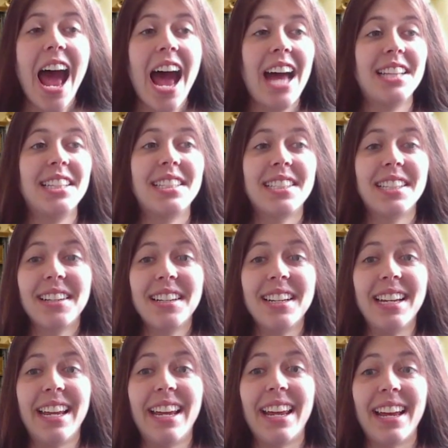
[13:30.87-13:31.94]
And
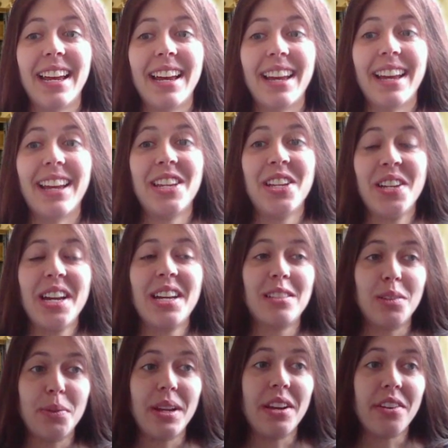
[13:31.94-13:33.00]
suddenly you get to
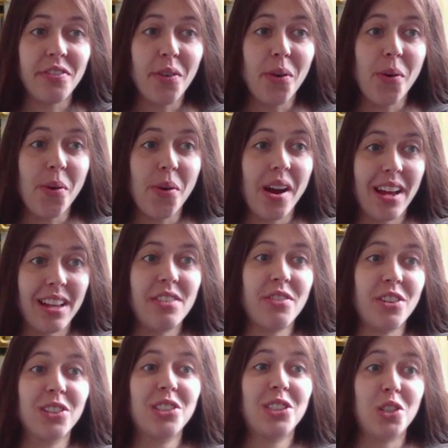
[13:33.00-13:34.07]
week four and you've
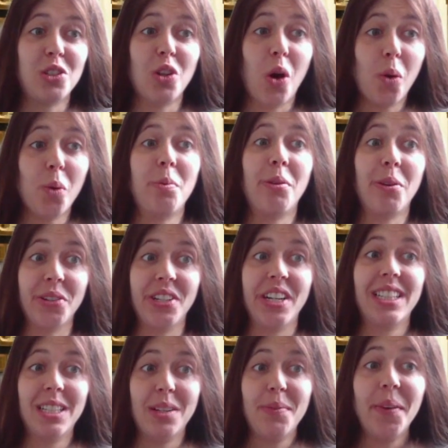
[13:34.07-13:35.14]
got to do the whole
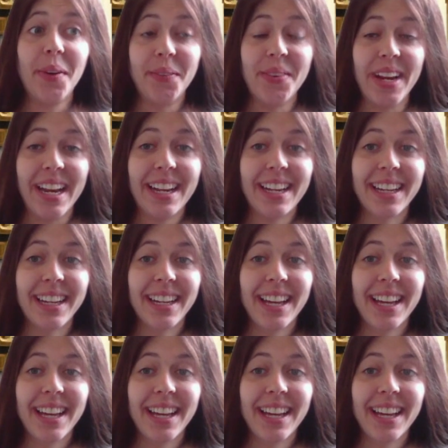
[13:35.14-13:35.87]
project in one week.